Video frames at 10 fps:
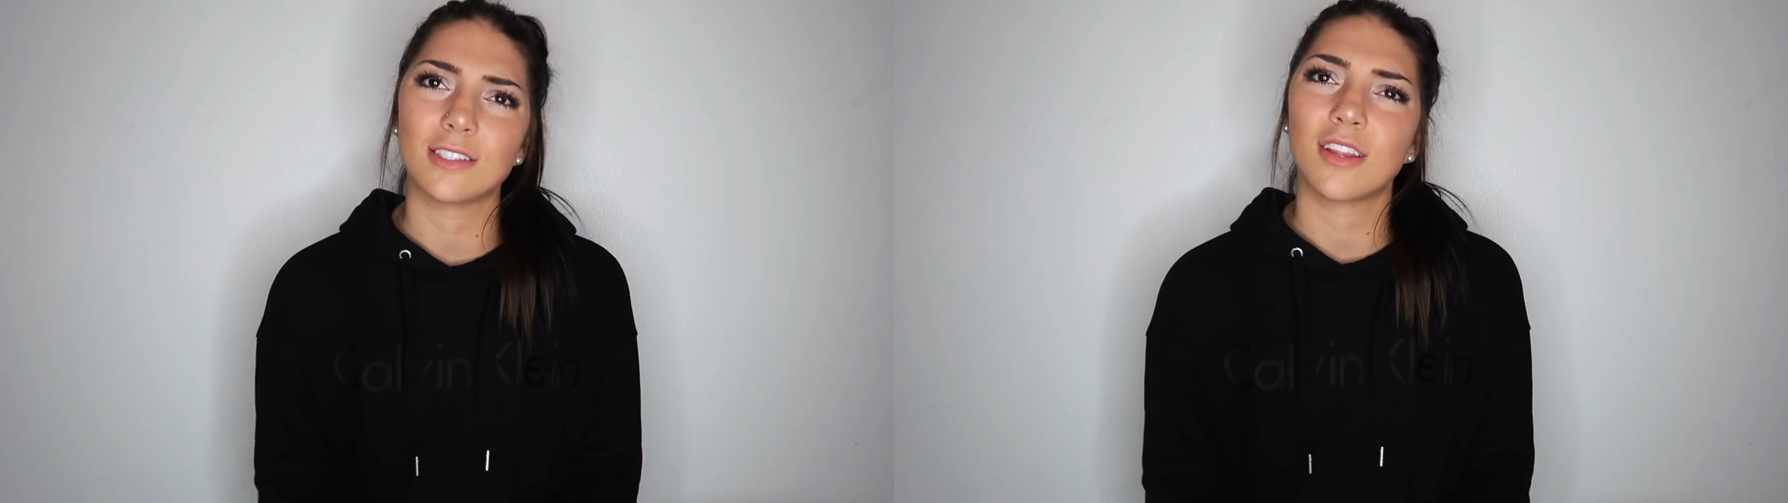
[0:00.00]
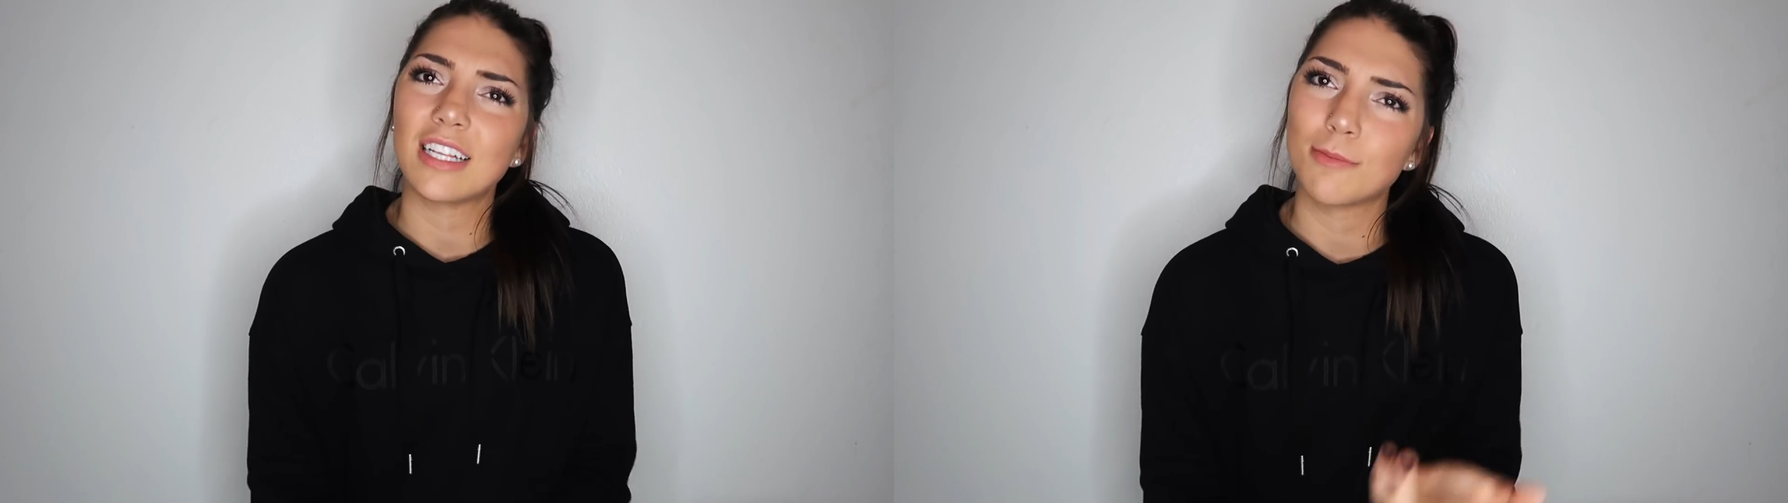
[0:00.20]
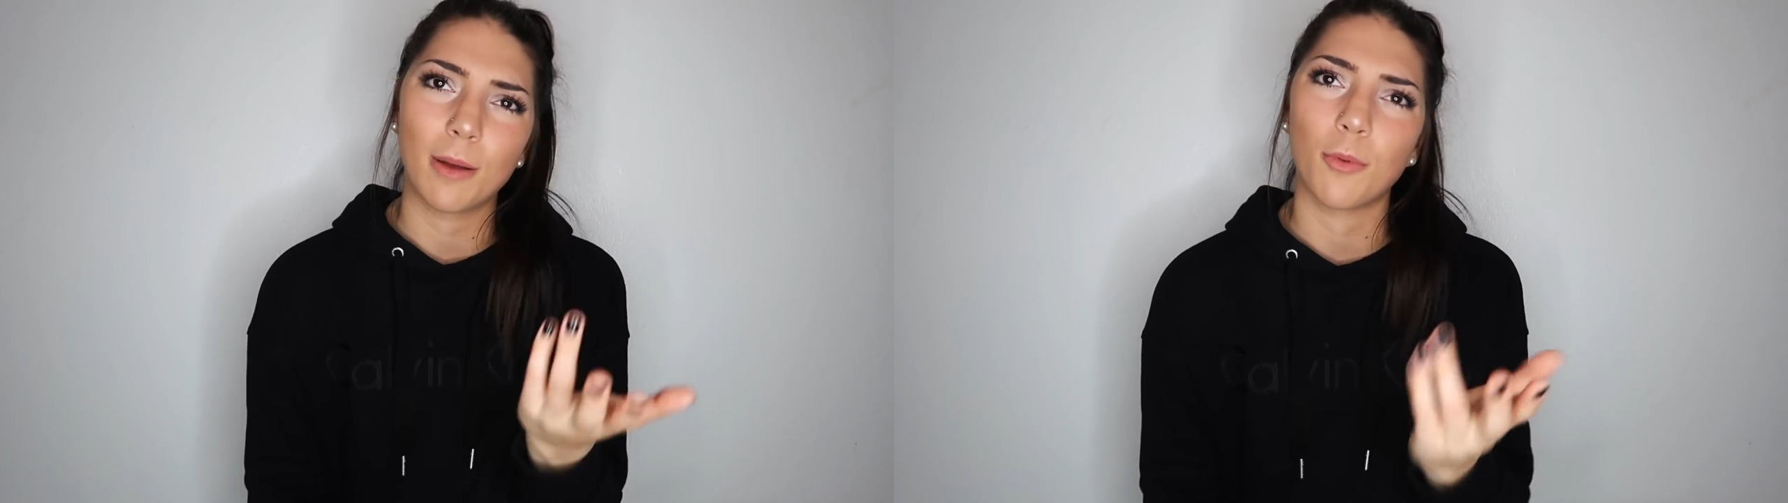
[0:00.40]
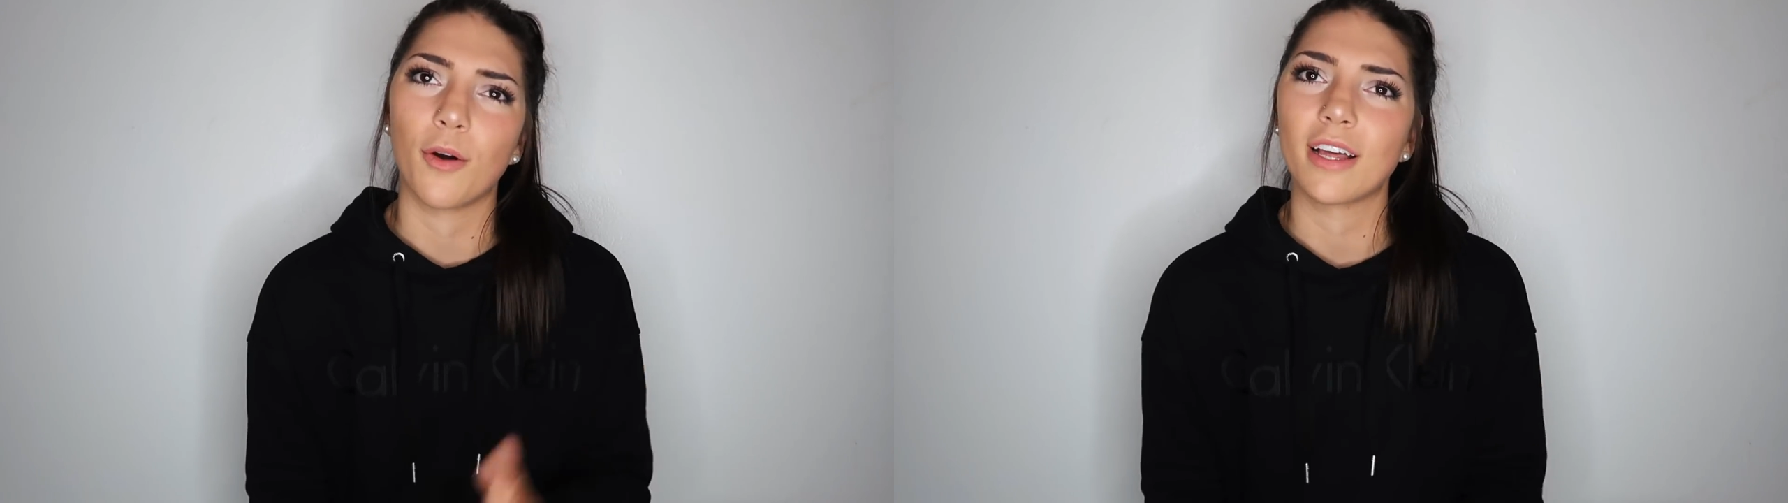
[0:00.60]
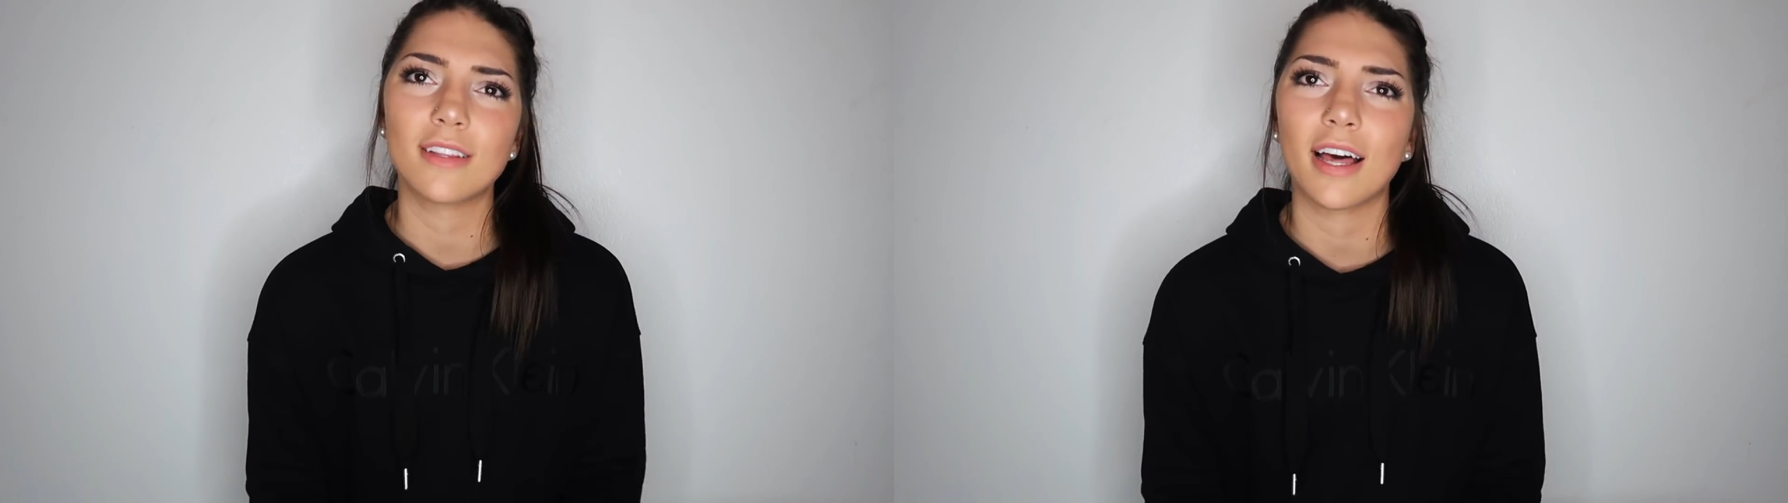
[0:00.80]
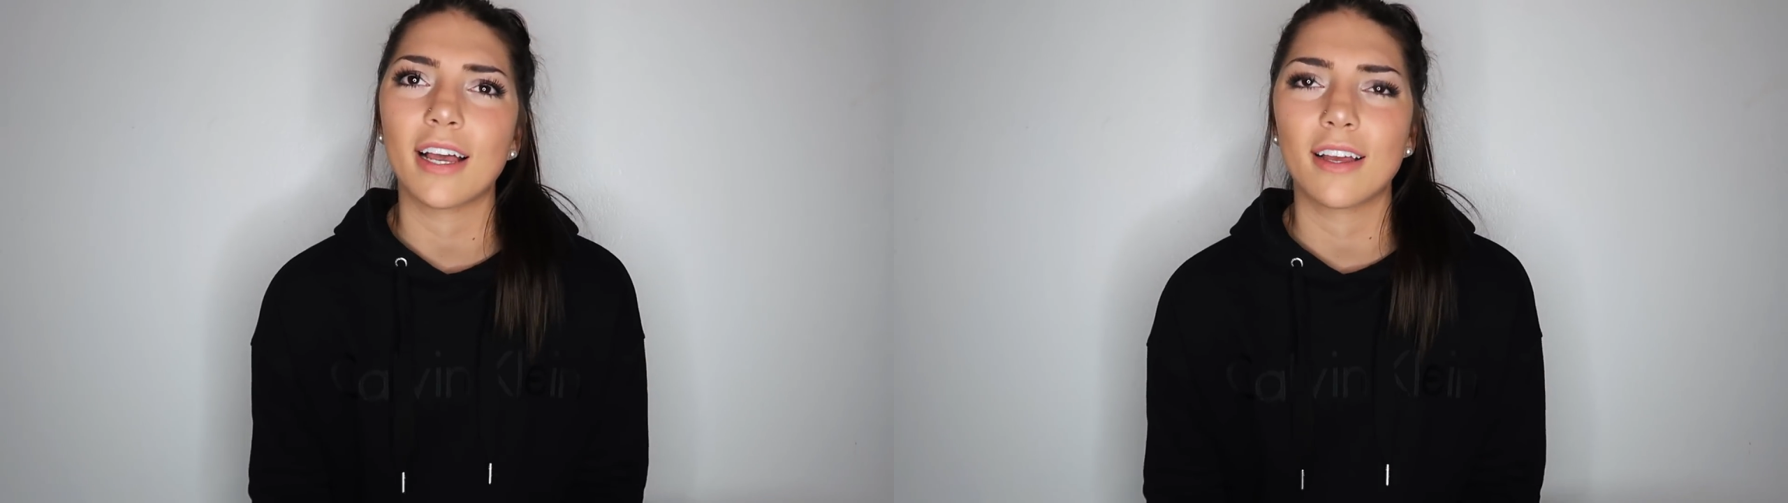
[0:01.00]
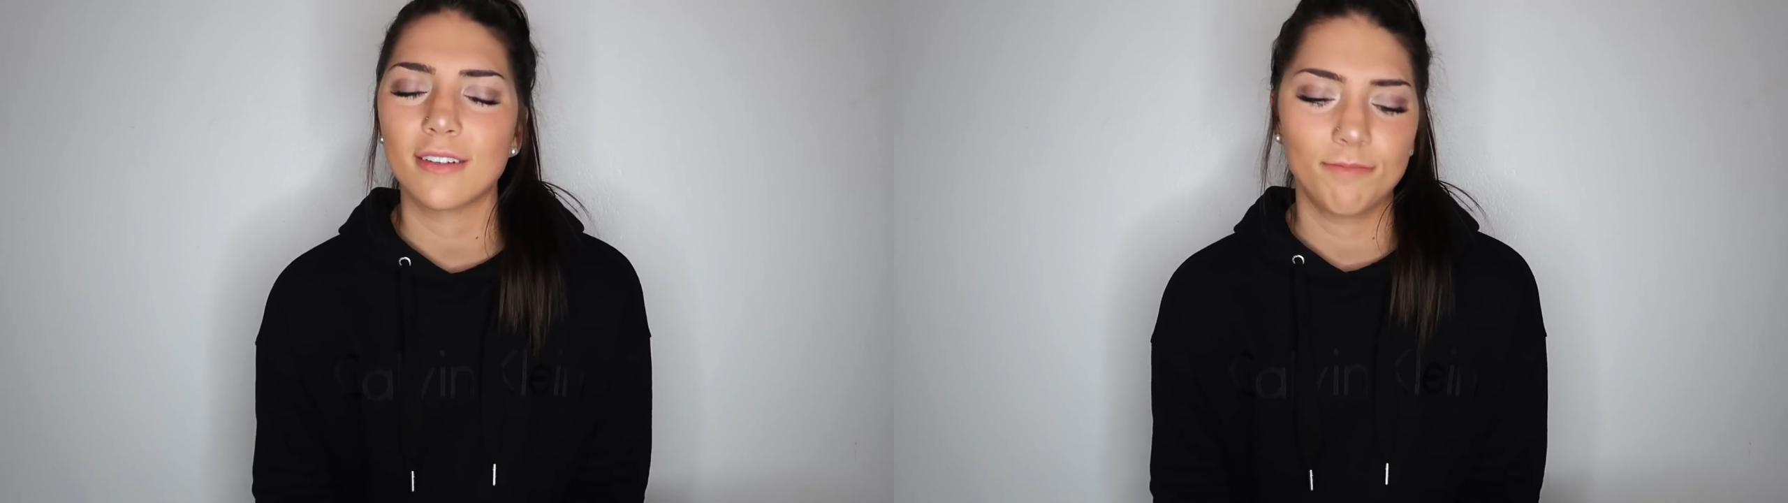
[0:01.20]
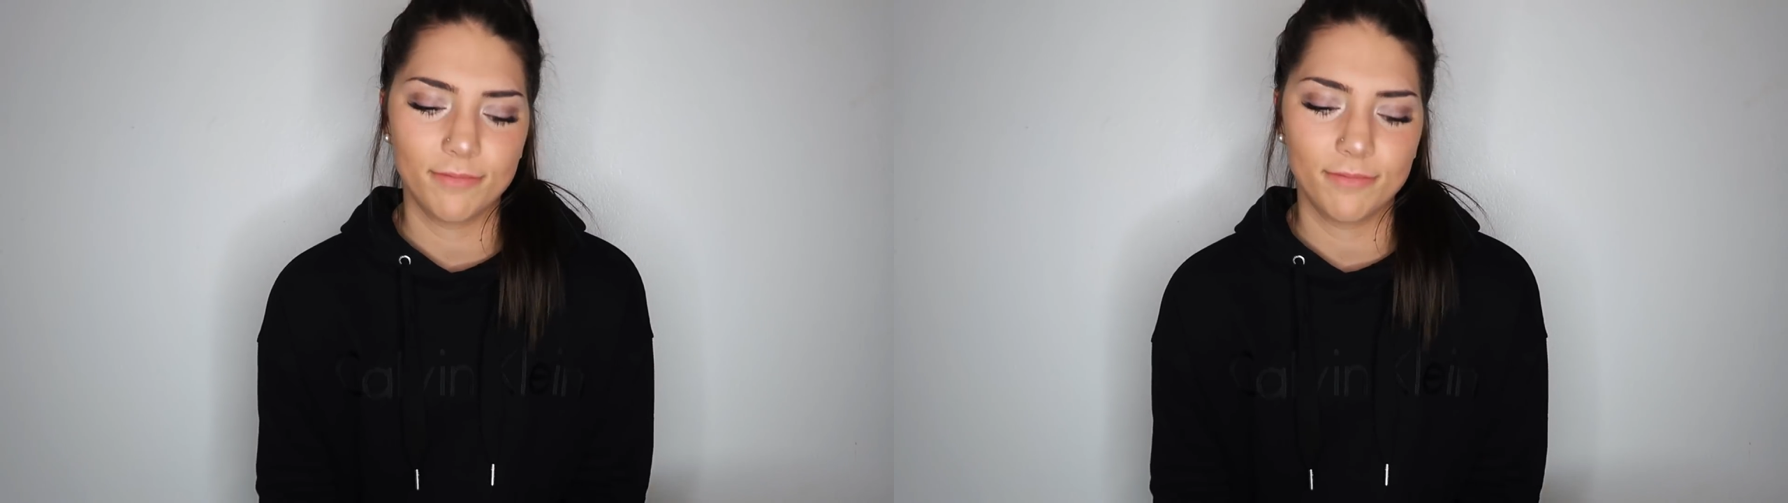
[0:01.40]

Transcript: so that's my point. Like,